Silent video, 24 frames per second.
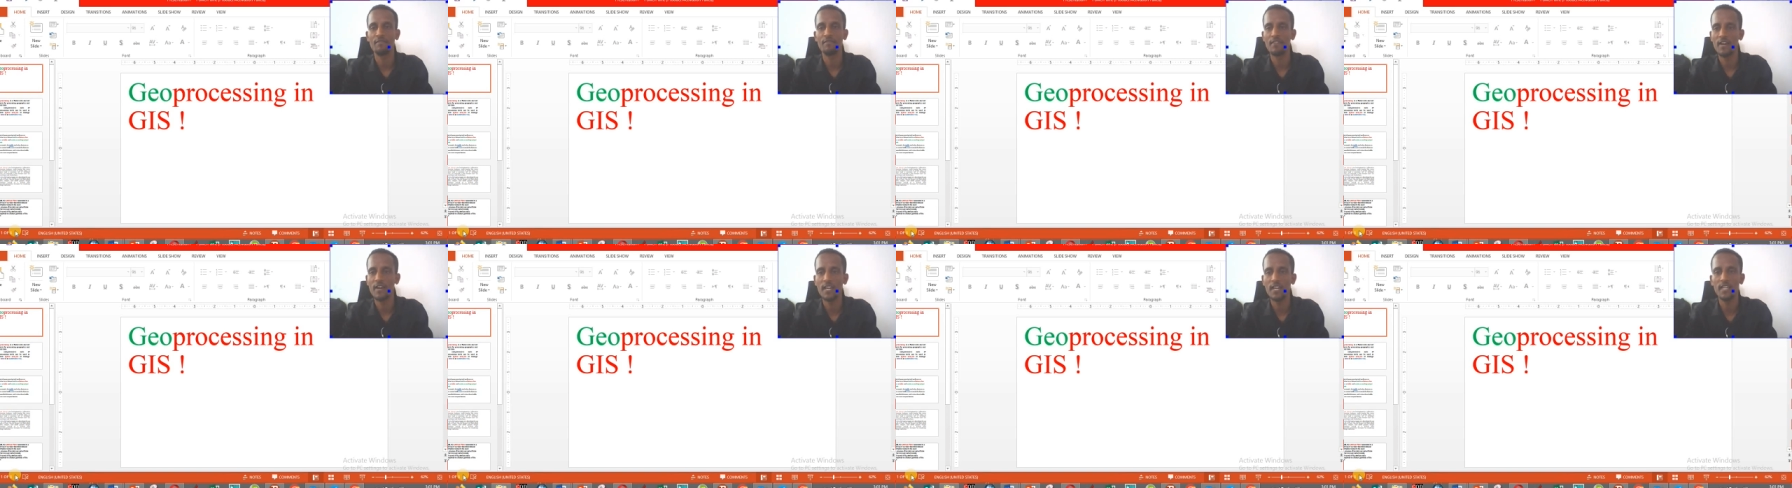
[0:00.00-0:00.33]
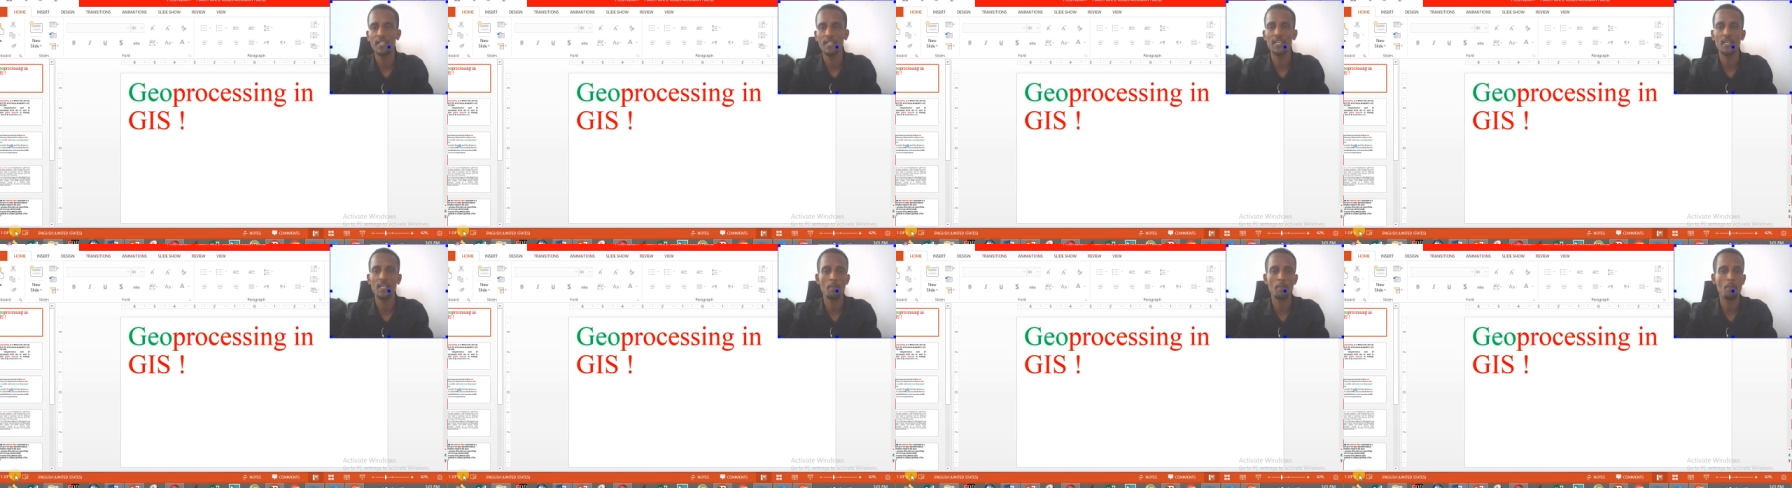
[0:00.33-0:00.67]

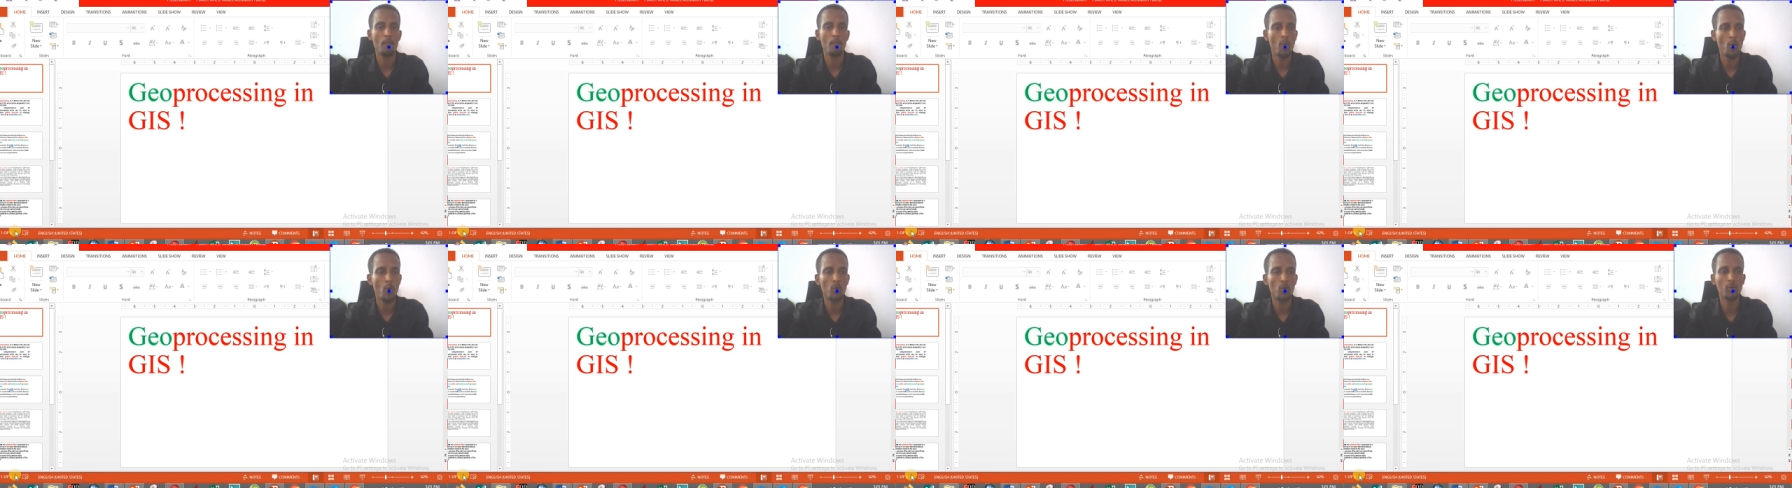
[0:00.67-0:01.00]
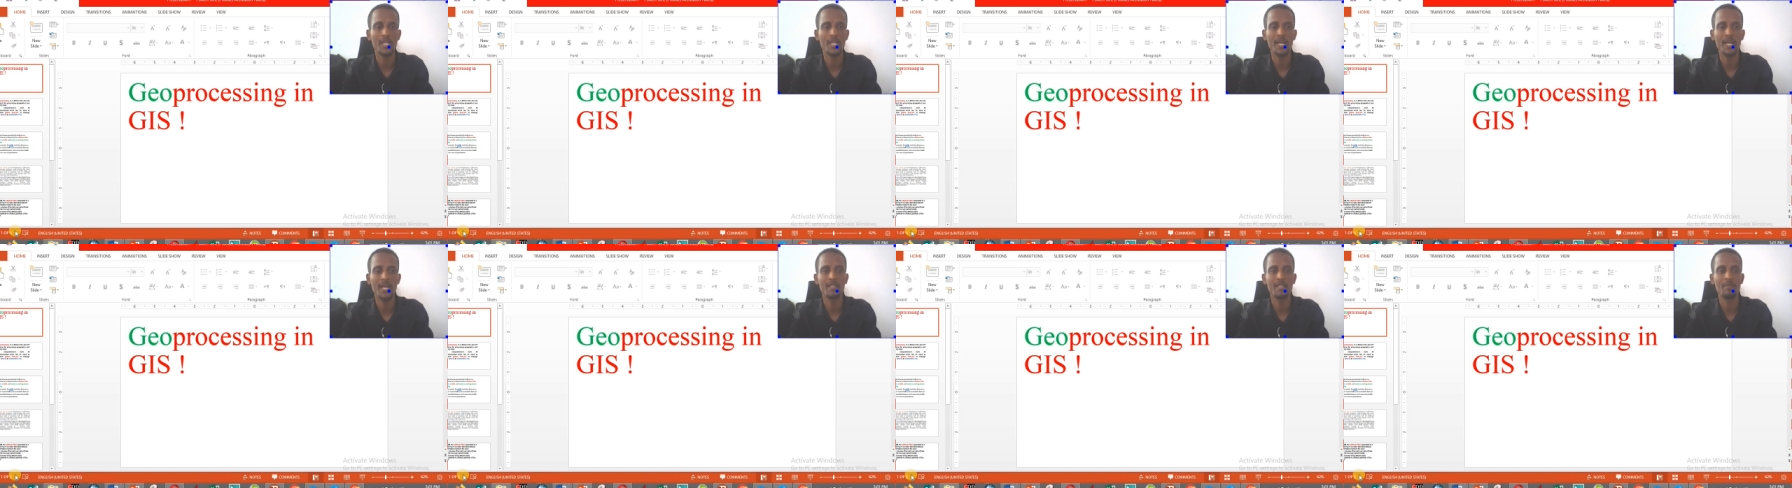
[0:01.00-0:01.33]
very
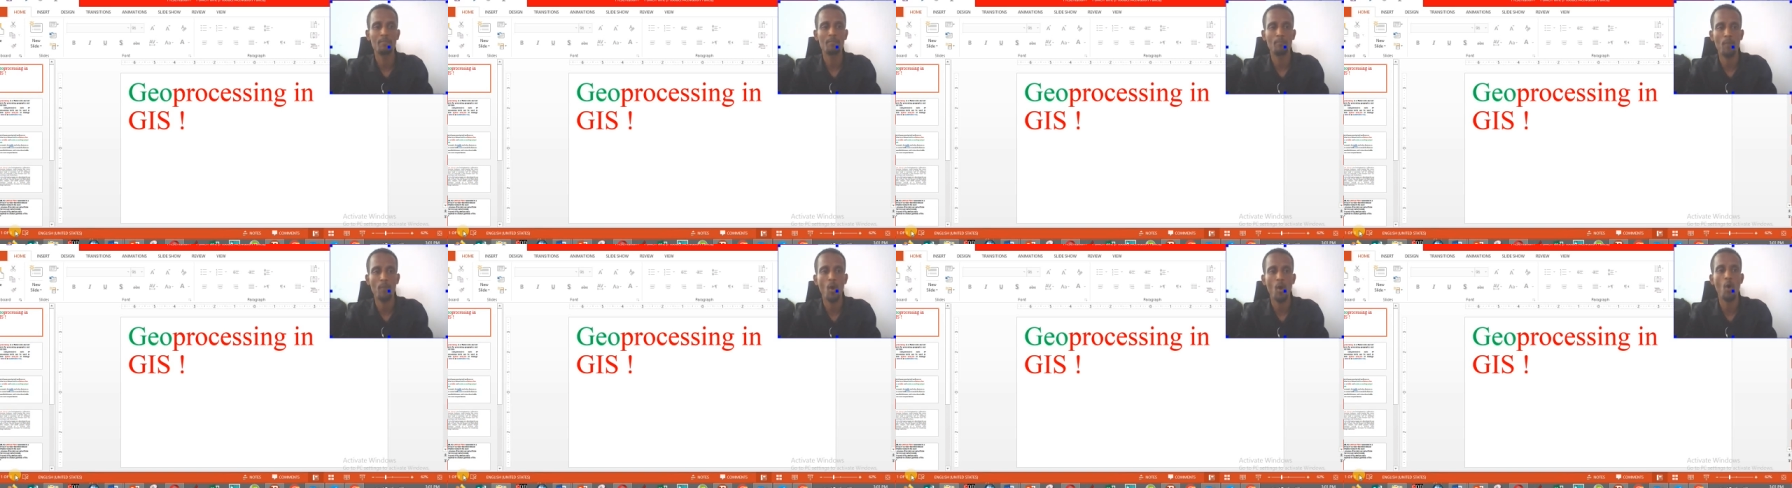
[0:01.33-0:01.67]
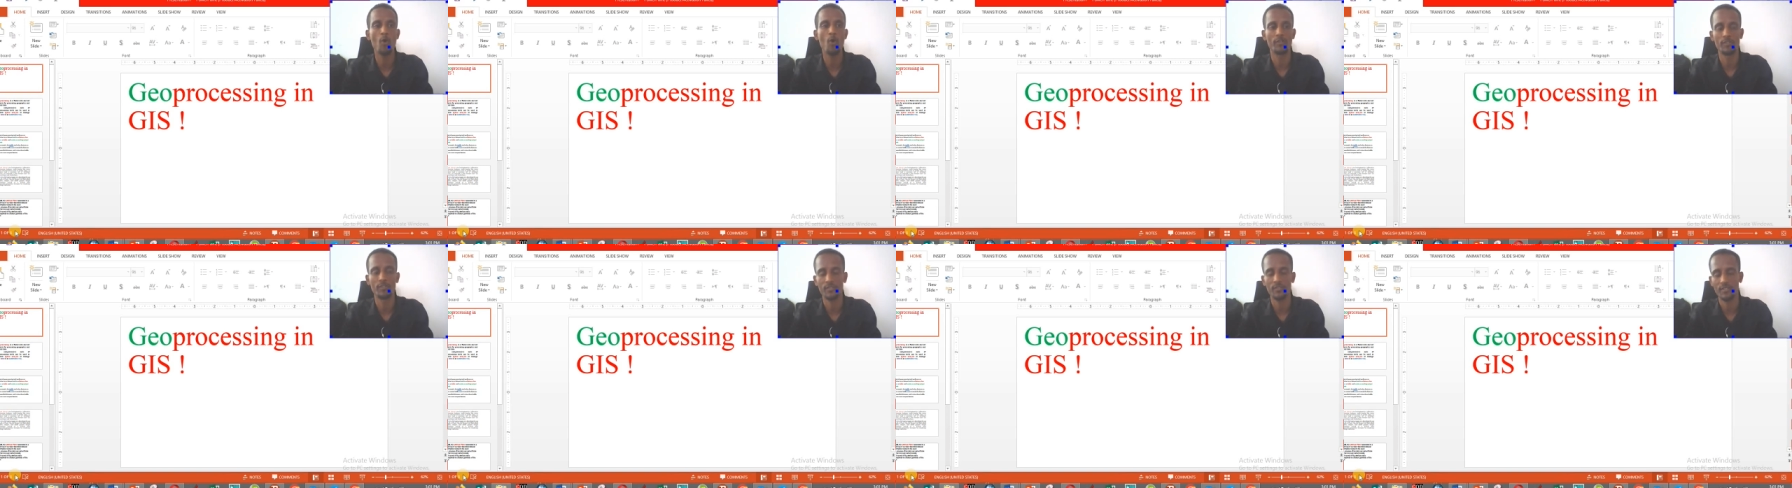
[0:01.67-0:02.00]
important
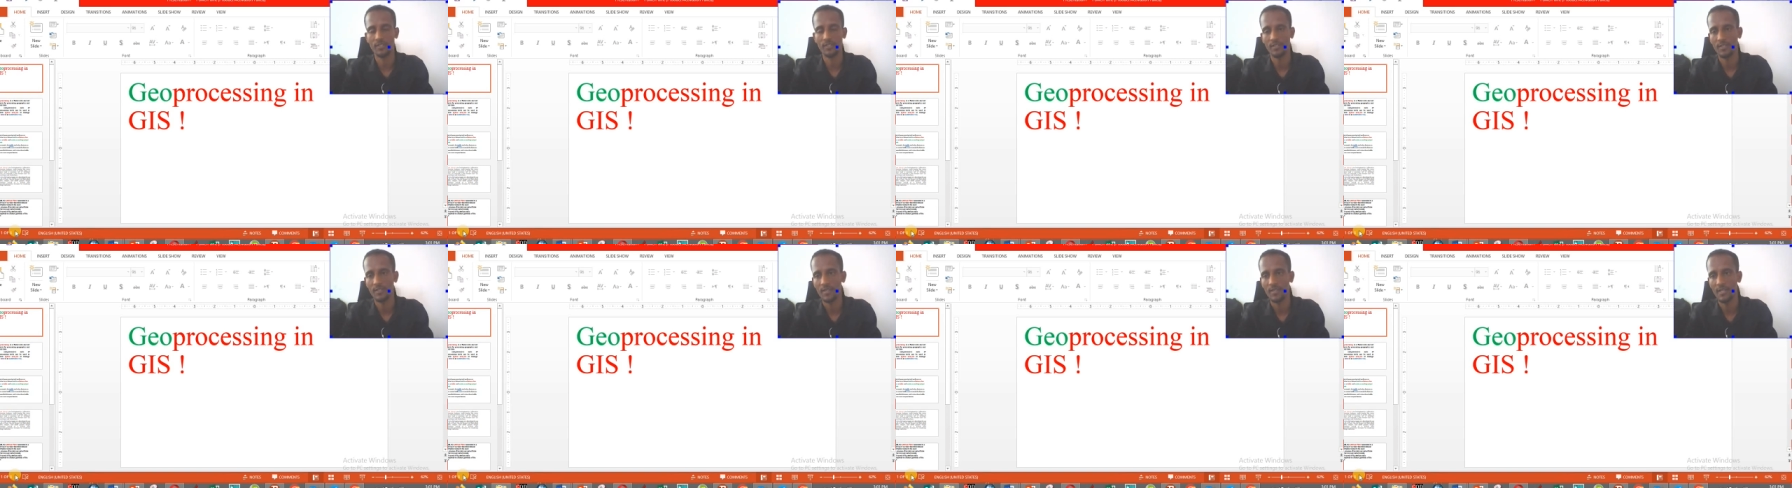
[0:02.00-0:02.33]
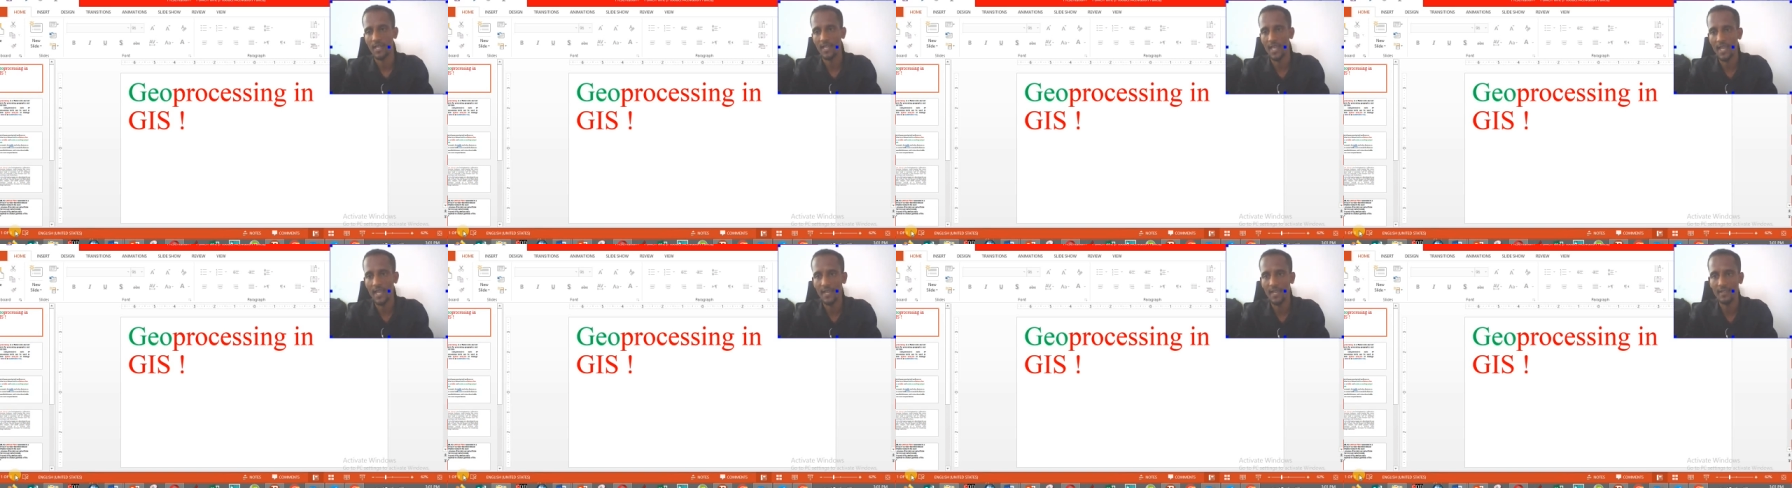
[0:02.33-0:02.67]
points
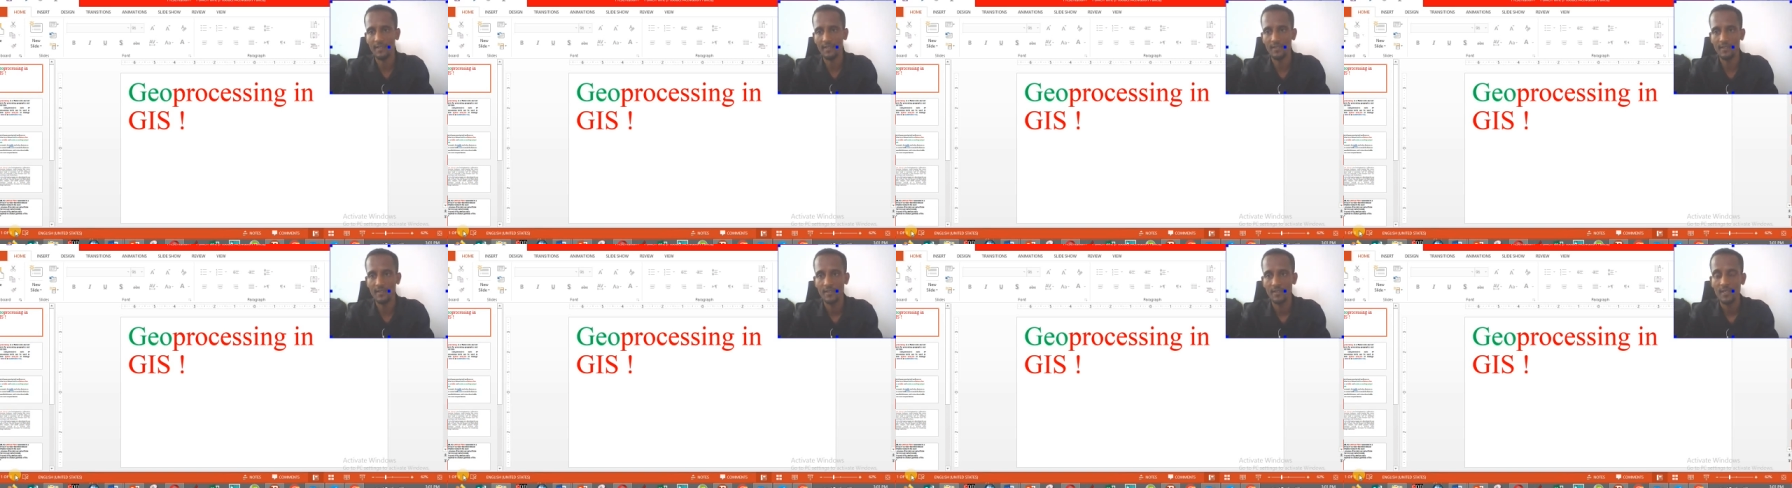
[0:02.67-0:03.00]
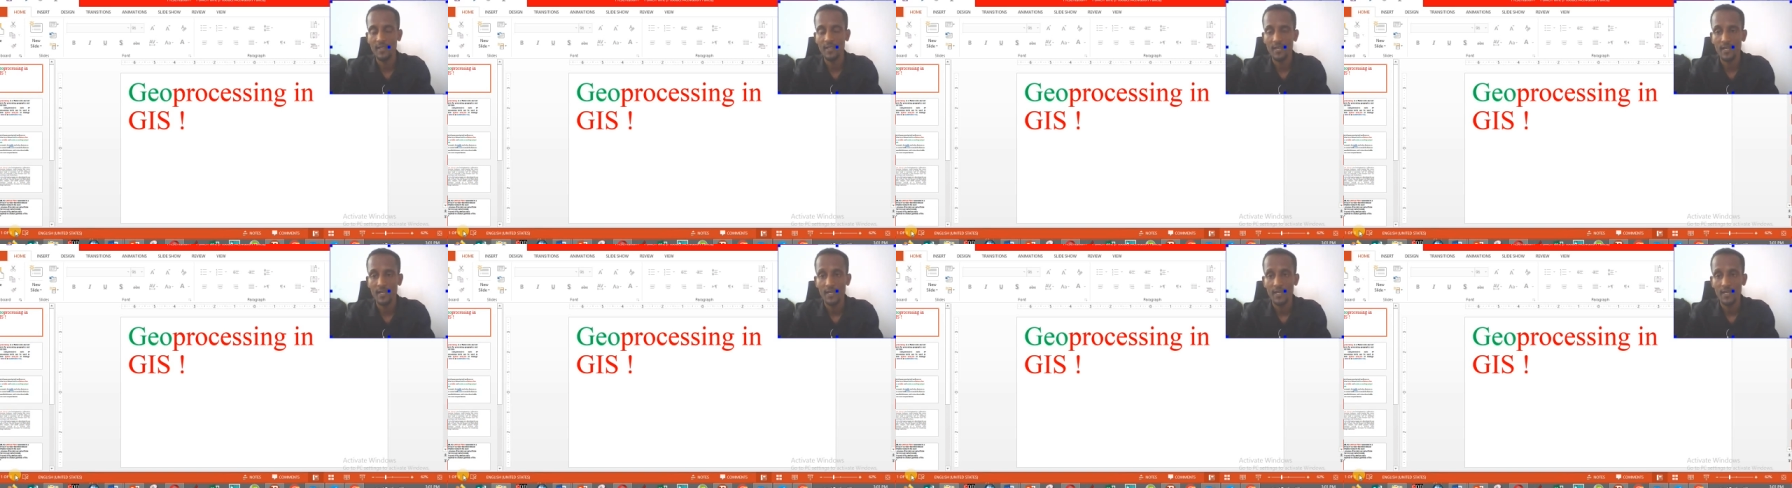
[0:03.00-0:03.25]
in